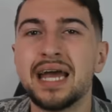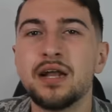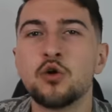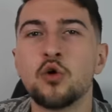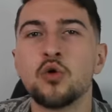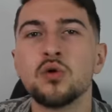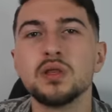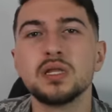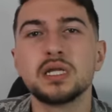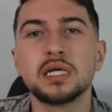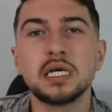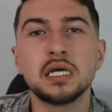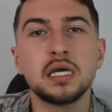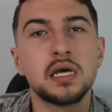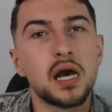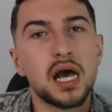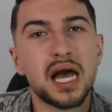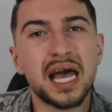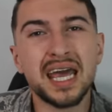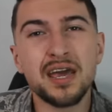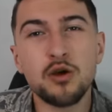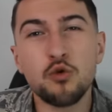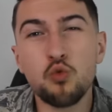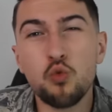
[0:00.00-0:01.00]
in only
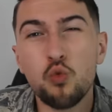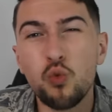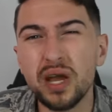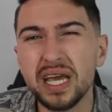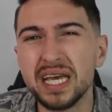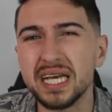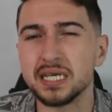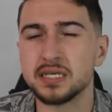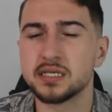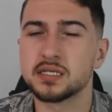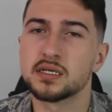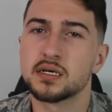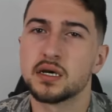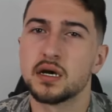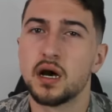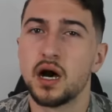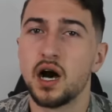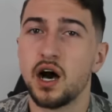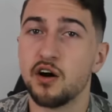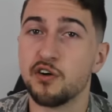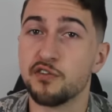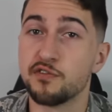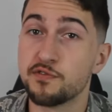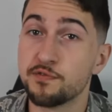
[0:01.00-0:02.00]
a week
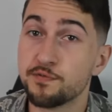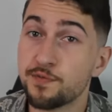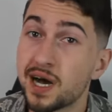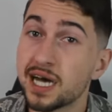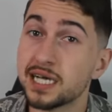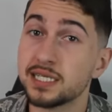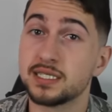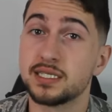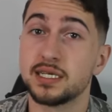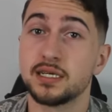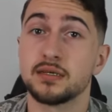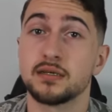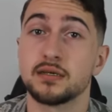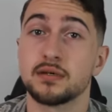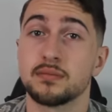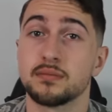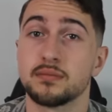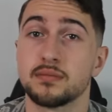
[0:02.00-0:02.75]
of fighting.